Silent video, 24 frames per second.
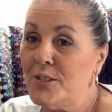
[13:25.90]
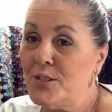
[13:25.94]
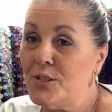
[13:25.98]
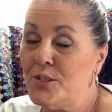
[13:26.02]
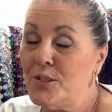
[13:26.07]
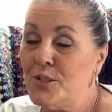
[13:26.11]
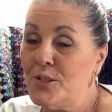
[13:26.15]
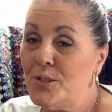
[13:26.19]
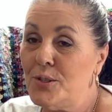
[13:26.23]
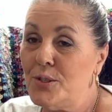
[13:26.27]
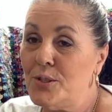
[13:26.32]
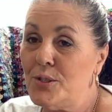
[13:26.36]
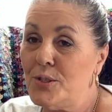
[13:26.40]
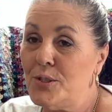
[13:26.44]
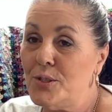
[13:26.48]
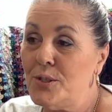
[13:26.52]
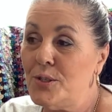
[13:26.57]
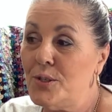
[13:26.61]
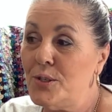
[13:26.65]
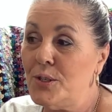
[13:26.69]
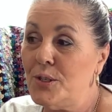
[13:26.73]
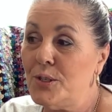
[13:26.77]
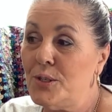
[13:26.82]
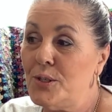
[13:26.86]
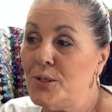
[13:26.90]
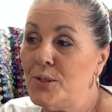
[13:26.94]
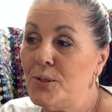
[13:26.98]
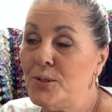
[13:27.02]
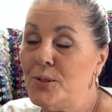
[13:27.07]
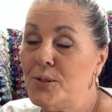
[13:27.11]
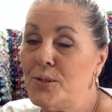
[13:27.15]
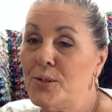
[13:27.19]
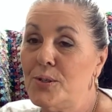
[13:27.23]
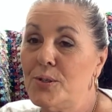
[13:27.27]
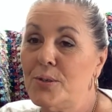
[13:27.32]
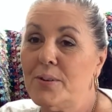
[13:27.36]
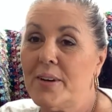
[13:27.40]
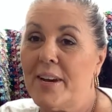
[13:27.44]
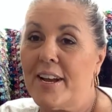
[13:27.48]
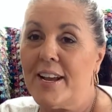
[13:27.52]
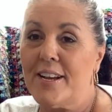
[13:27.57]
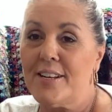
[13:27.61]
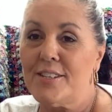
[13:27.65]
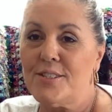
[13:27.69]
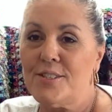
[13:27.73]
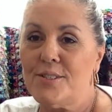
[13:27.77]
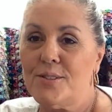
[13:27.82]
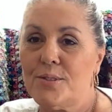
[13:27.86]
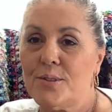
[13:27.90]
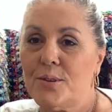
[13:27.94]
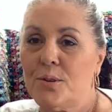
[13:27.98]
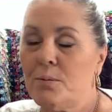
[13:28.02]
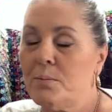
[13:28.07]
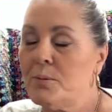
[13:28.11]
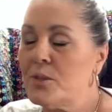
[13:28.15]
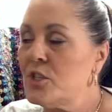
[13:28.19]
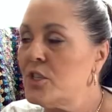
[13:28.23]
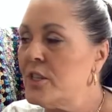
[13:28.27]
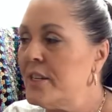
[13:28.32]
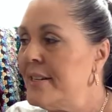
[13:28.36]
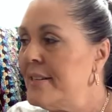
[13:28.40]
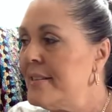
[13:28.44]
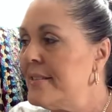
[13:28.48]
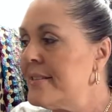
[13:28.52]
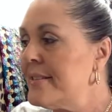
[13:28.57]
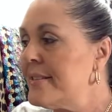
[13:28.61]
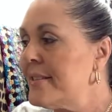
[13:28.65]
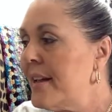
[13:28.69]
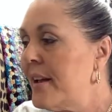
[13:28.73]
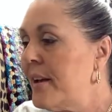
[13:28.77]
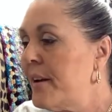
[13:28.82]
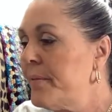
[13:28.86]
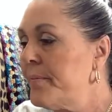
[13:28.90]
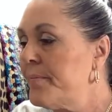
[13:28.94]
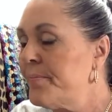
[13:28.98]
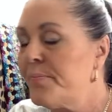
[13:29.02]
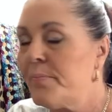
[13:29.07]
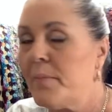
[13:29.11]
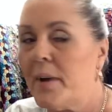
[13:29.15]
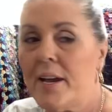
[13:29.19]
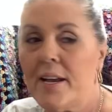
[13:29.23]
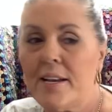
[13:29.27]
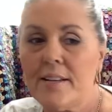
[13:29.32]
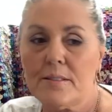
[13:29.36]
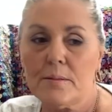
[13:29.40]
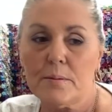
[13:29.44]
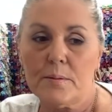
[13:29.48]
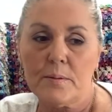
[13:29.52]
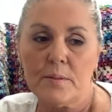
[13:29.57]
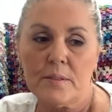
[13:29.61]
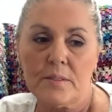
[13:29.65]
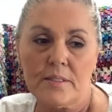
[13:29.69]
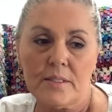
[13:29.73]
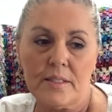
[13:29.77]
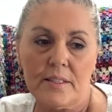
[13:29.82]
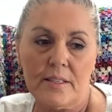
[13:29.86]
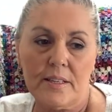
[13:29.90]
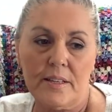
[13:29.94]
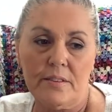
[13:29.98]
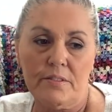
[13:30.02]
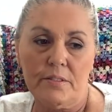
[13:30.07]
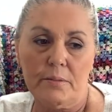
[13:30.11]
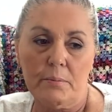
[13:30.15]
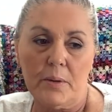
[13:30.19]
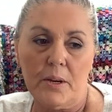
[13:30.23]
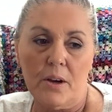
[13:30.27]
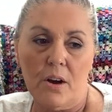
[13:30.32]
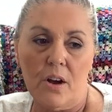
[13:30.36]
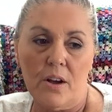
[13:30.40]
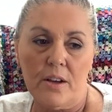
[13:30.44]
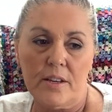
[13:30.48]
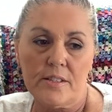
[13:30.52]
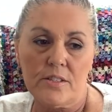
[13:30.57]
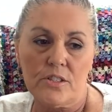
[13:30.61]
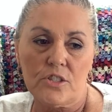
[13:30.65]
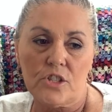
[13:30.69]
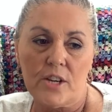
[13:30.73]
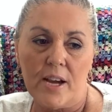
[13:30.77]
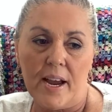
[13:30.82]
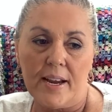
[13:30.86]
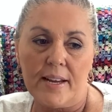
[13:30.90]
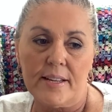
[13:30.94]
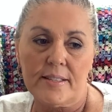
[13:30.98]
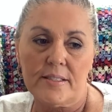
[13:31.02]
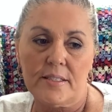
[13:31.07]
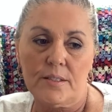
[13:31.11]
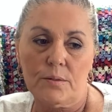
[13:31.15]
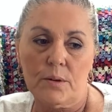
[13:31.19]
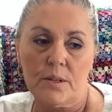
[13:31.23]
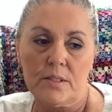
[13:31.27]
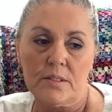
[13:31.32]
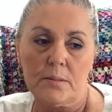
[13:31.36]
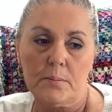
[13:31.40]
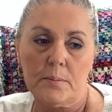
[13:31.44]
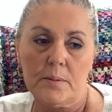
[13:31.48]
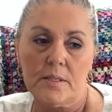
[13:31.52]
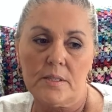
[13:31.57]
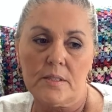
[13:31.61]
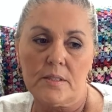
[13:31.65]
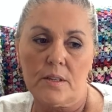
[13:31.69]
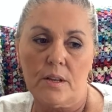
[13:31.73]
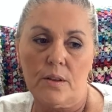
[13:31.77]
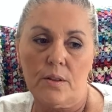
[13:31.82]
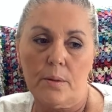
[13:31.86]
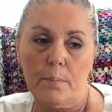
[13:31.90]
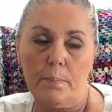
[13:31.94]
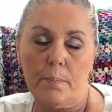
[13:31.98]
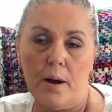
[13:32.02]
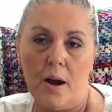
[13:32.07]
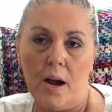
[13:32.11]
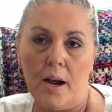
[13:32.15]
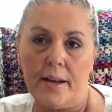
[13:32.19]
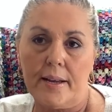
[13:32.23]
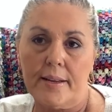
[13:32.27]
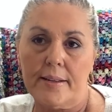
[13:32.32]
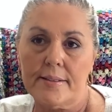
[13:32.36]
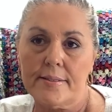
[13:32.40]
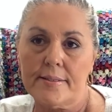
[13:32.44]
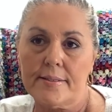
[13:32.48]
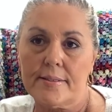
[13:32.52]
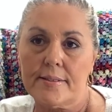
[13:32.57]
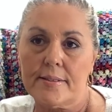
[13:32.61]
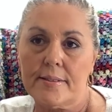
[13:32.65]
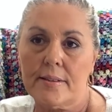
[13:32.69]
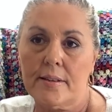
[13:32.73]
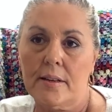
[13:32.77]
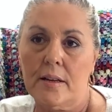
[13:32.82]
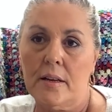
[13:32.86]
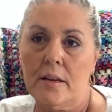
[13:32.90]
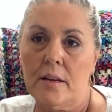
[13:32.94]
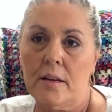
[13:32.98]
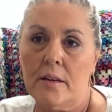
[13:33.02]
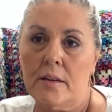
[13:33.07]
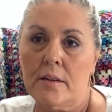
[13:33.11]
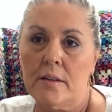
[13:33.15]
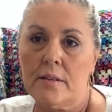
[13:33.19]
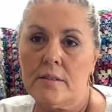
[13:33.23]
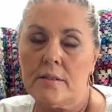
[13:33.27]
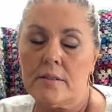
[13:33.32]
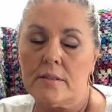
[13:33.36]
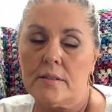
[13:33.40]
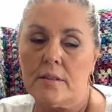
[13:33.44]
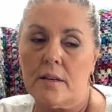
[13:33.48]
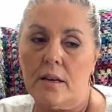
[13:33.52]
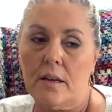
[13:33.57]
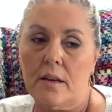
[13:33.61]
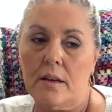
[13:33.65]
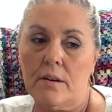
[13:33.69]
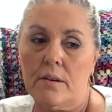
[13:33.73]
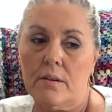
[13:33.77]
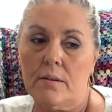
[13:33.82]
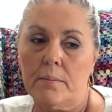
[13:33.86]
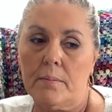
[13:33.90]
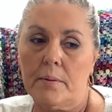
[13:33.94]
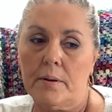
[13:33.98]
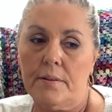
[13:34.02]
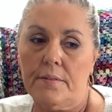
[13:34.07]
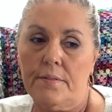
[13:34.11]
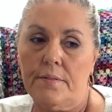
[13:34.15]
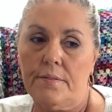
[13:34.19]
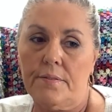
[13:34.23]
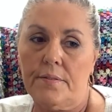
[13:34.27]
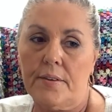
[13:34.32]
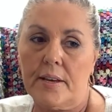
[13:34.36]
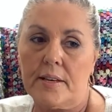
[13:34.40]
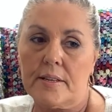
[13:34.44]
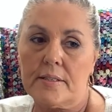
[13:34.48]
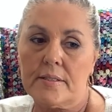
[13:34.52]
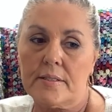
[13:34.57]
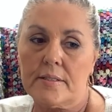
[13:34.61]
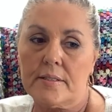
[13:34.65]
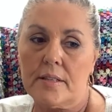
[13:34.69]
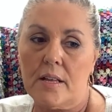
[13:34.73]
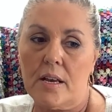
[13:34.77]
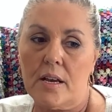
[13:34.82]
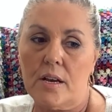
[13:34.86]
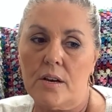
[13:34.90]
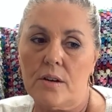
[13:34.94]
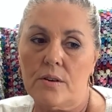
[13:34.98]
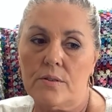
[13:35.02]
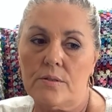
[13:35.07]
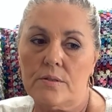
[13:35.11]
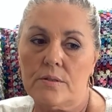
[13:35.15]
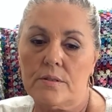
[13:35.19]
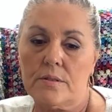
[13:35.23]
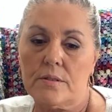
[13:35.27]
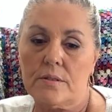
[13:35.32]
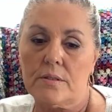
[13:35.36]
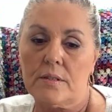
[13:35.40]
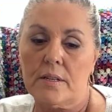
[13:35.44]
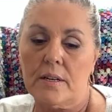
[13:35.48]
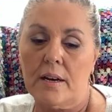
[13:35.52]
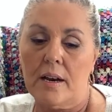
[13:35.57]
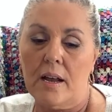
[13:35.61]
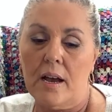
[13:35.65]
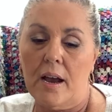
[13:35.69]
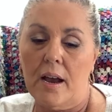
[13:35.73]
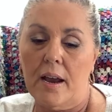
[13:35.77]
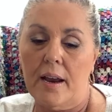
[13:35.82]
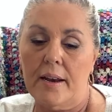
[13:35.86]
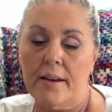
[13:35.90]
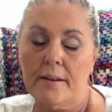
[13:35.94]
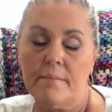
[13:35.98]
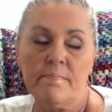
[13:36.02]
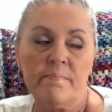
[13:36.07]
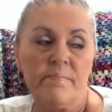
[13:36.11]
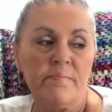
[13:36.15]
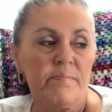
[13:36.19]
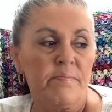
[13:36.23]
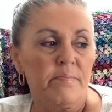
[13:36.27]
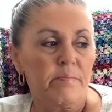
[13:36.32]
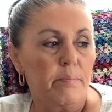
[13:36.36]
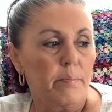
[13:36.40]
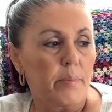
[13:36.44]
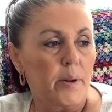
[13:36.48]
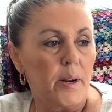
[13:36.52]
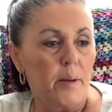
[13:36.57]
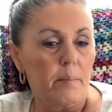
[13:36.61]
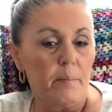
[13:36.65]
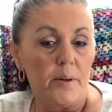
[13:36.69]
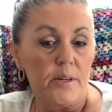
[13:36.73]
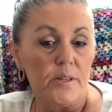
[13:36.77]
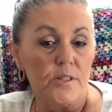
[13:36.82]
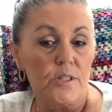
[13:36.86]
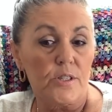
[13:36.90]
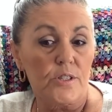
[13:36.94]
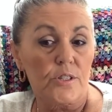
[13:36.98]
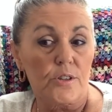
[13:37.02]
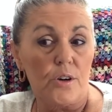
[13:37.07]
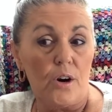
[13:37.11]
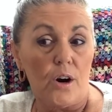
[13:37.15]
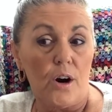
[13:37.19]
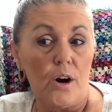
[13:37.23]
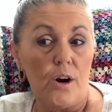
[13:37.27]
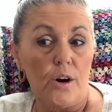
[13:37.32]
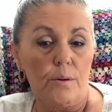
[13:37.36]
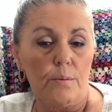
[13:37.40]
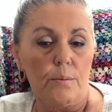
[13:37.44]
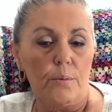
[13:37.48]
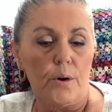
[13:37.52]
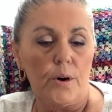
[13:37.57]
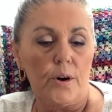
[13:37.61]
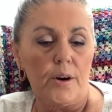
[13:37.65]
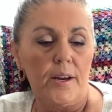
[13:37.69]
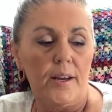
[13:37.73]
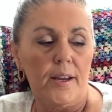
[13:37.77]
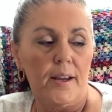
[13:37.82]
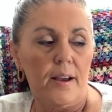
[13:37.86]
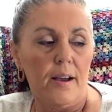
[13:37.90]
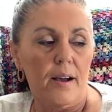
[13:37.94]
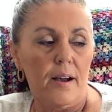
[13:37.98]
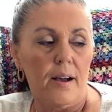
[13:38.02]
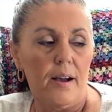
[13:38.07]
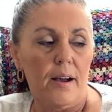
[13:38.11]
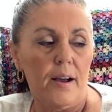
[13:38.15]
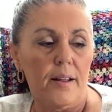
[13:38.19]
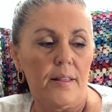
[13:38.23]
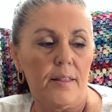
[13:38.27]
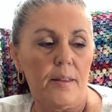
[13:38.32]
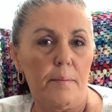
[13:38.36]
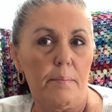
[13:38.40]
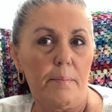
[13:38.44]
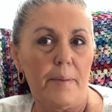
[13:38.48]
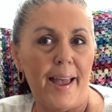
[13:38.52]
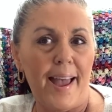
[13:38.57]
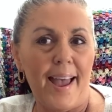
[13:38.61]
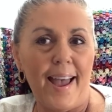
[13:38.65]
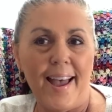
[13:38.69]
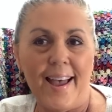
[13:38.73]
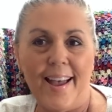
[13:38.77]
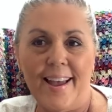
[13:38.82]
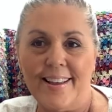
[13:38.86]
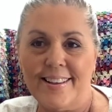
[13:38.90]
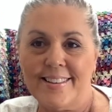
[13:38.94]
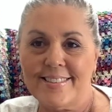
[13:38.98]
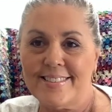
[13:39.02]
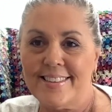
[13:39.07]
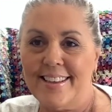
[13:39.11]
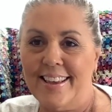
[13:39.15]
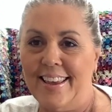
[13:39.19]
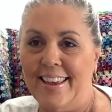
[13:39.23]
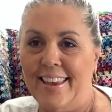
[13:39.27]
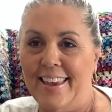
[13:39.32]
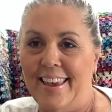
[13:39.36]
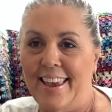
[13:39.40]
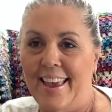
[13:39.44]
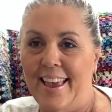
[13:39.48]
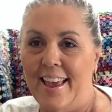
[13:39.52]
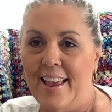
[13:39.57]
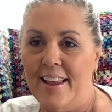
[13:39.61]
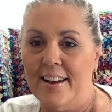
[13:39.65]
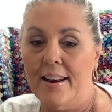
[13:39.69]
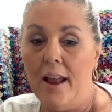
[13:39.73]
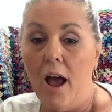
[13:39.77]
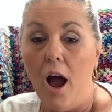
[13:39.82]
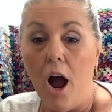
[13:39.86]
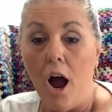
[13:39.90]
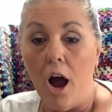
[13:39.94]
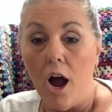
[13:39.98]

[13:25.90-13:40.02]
Do, do, do, I got two sewing machines. So my husband's giving me all his jackets. He wants me to sew the pockets. So I'm going to fix those tonight. But I'm going to start working on the bags again.